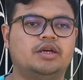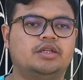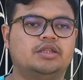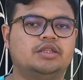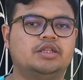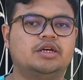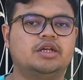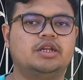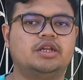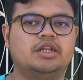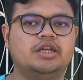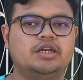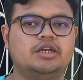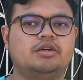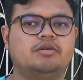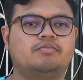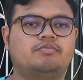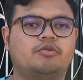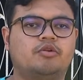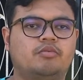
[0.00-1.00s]
the leak
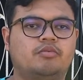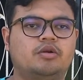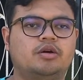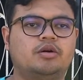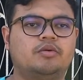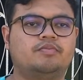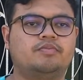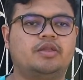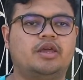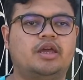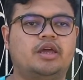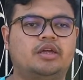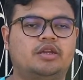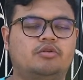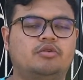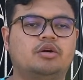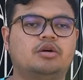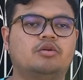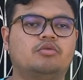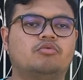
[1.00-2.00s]
problem at
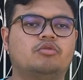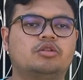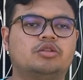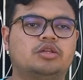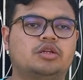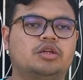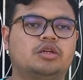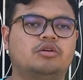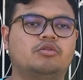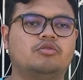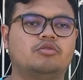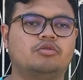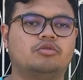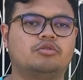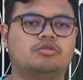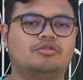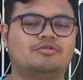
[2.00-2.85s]
a watering hose.